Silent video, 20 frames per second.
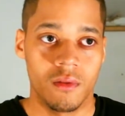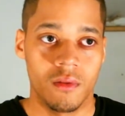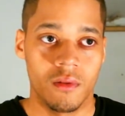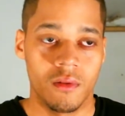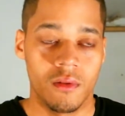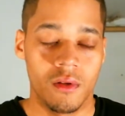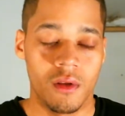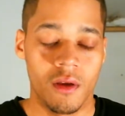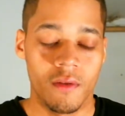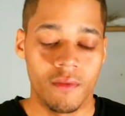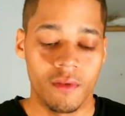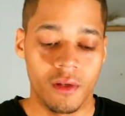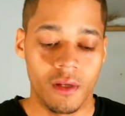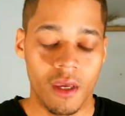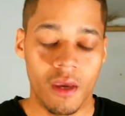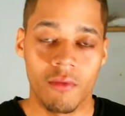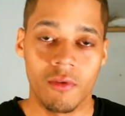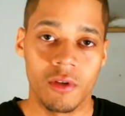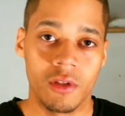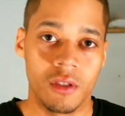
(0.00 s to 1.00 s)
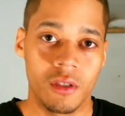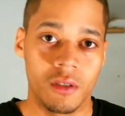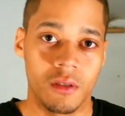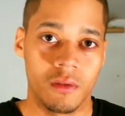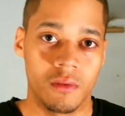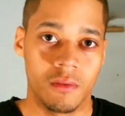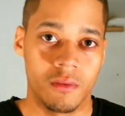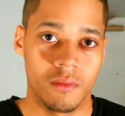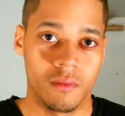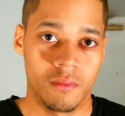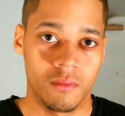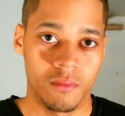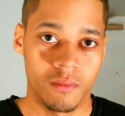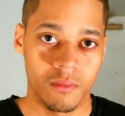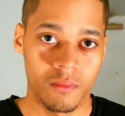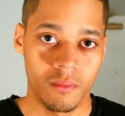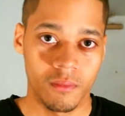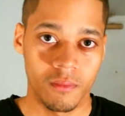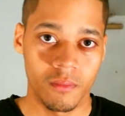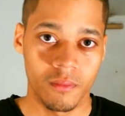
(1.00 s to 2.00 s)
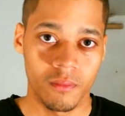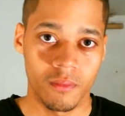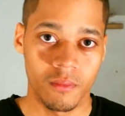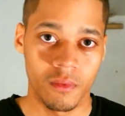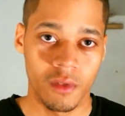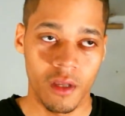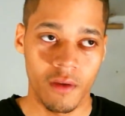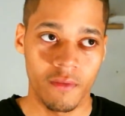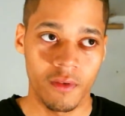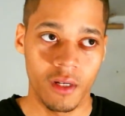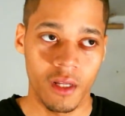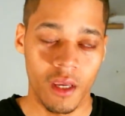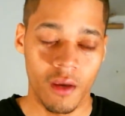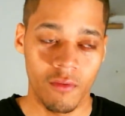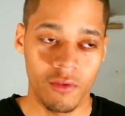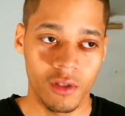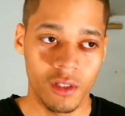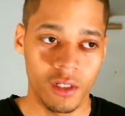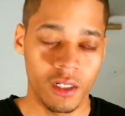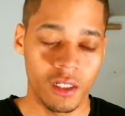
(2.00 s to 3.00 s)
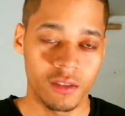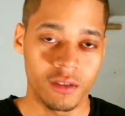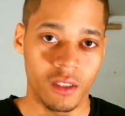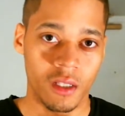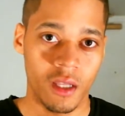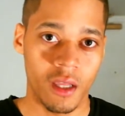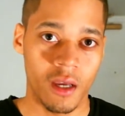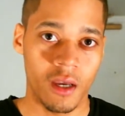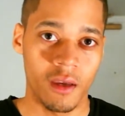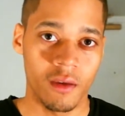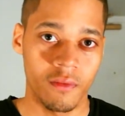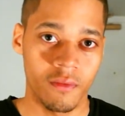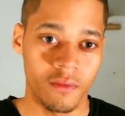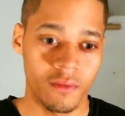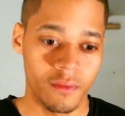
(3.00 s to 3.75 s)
loving everything. Loving everything that's alive.